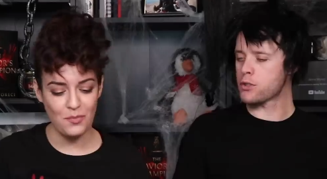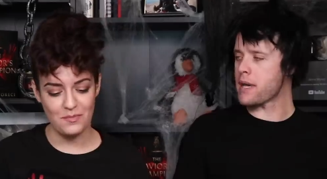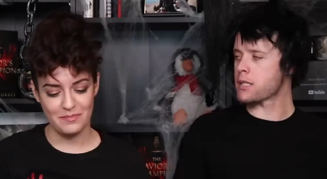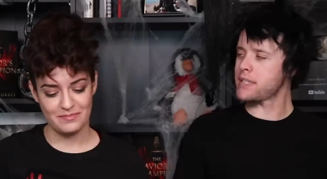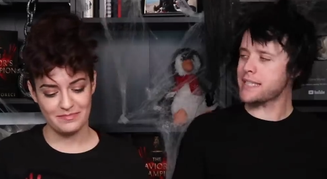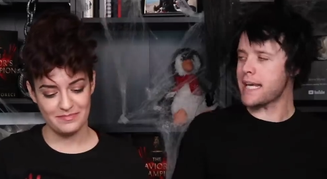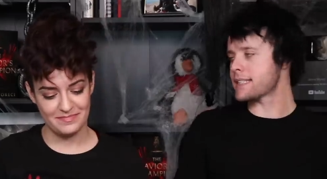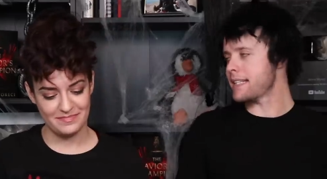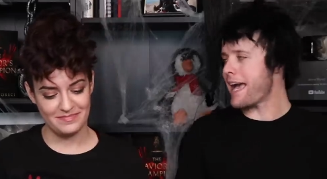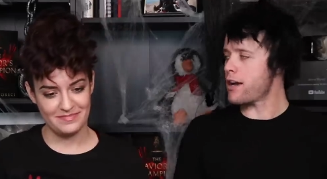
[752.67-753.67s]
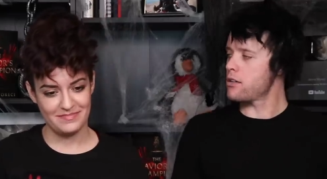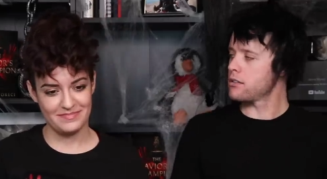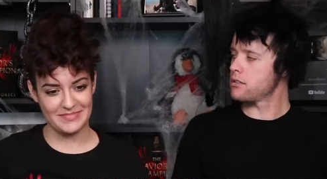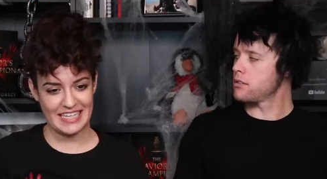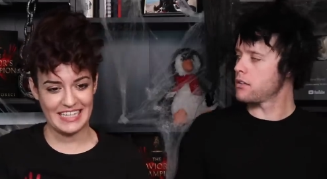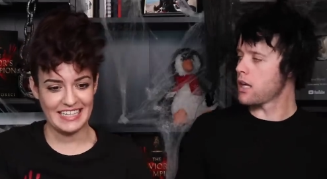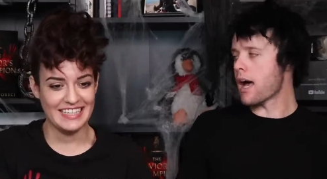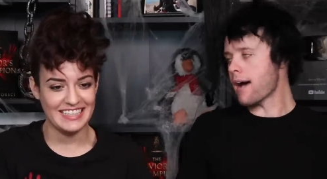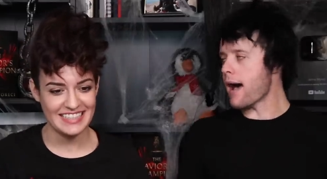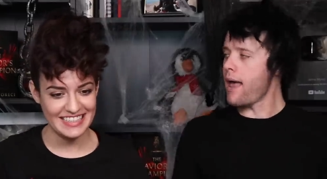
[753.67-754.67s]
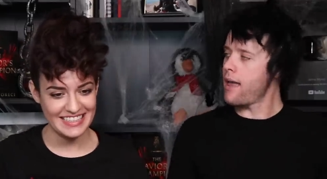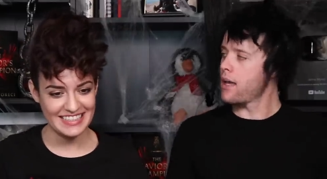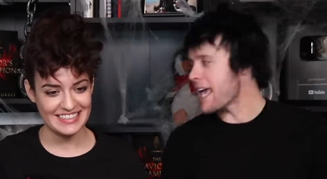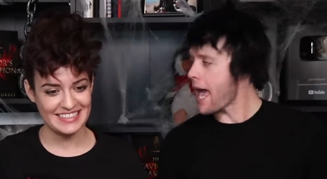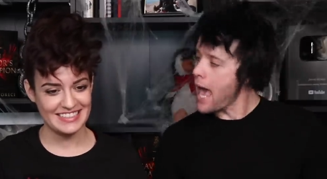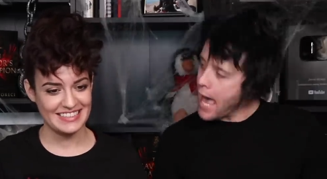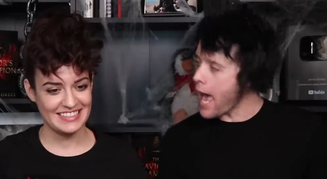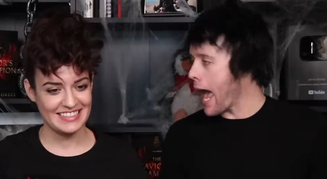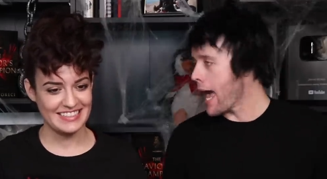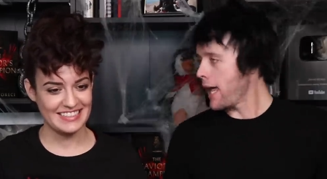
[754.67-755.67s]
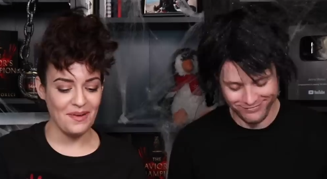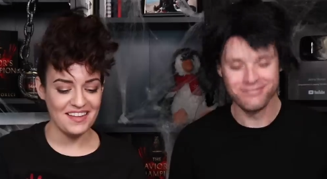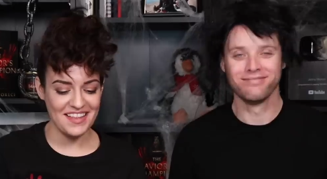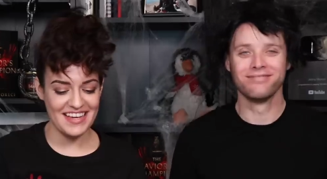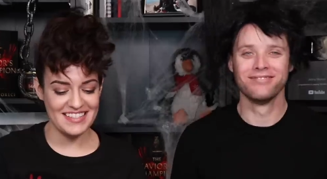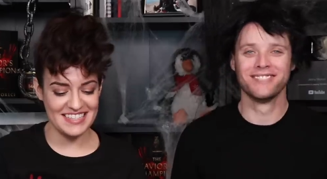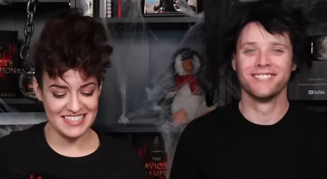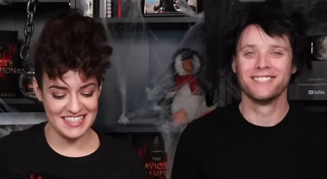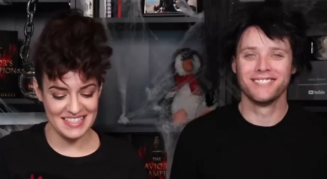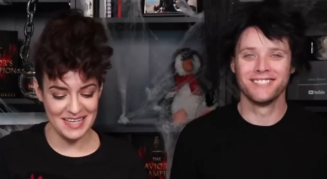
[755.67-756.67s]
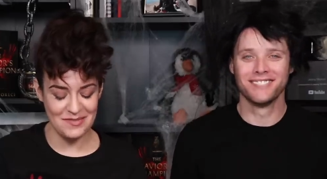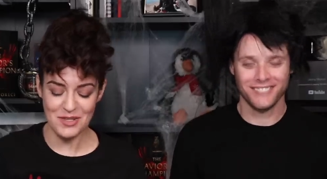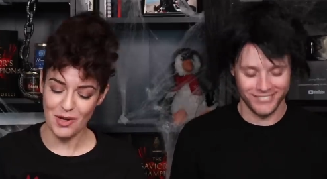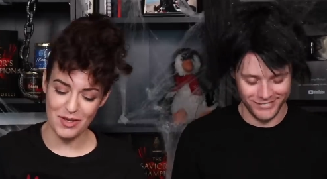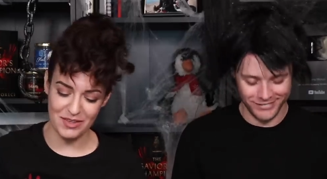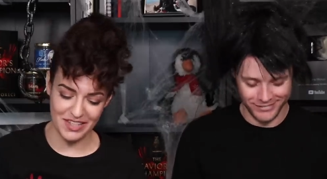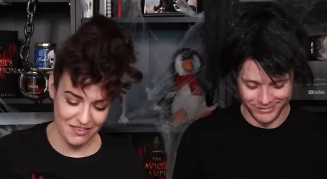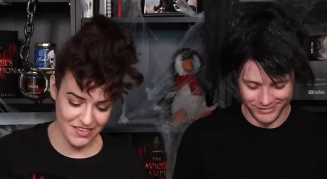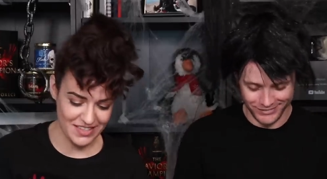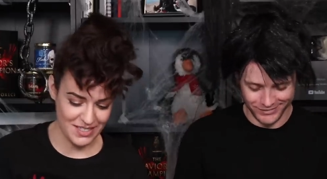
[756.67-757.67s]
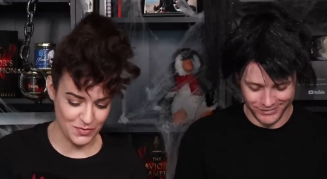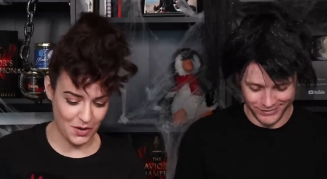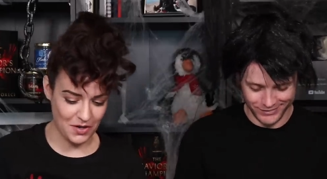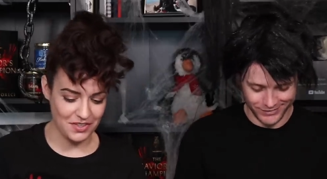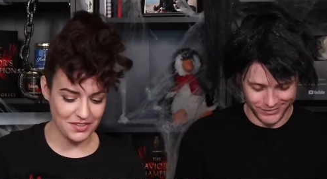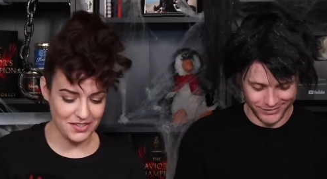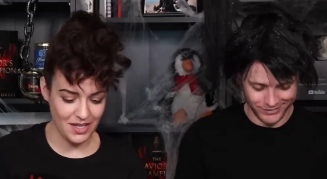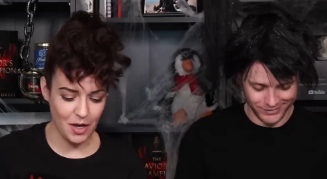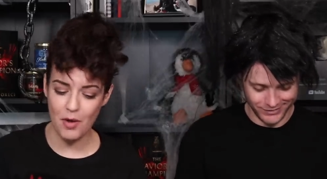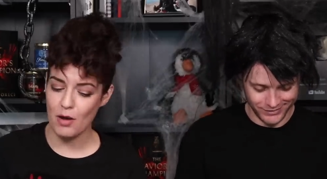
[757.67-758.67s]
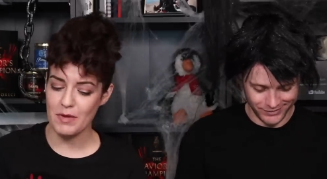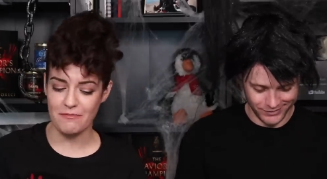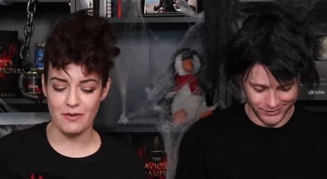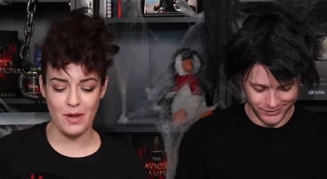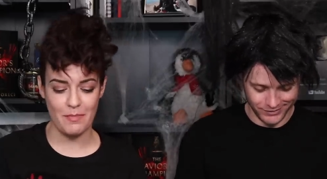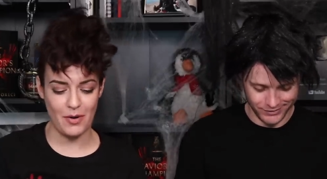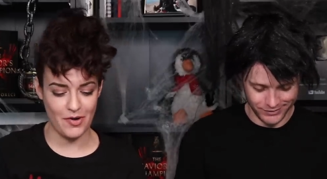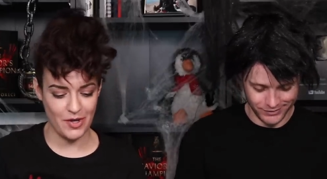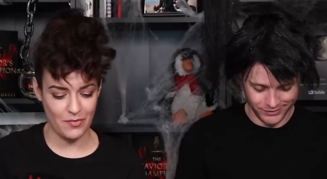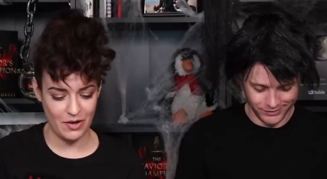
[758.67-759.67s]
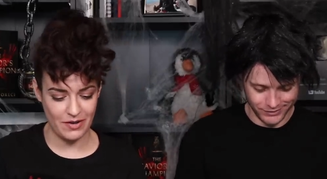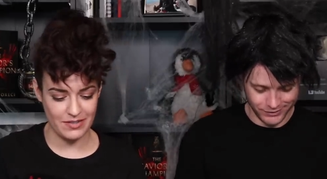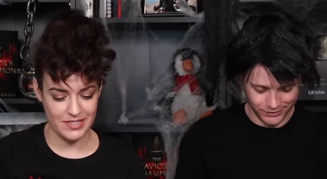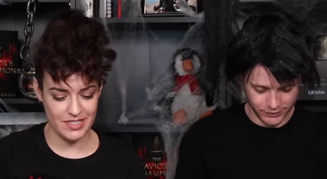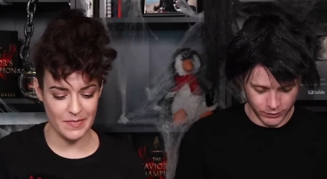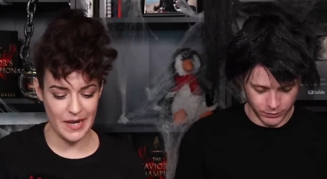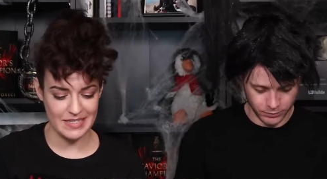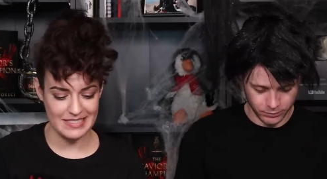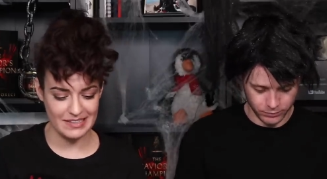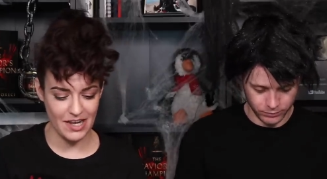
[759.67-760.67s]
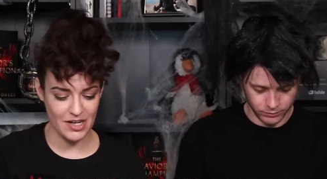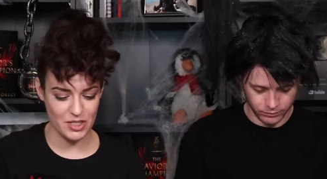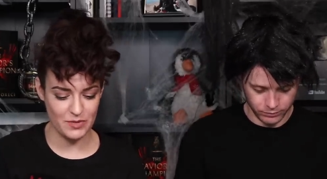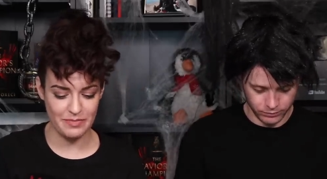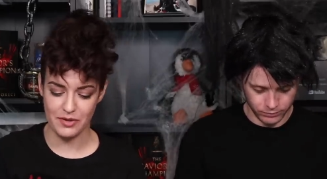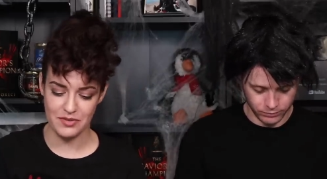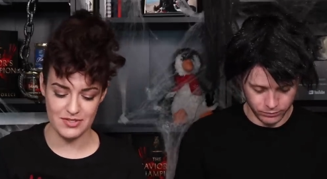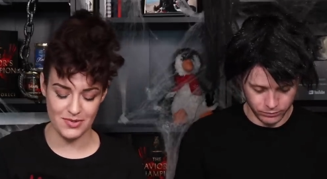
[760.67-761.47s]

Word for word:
Speaker 1: Who's making mistakes now? huh? Yeah.
Speaker 2: Well then, since it seems I'll be leaving this world, a moment for my parting words. Tobias launched both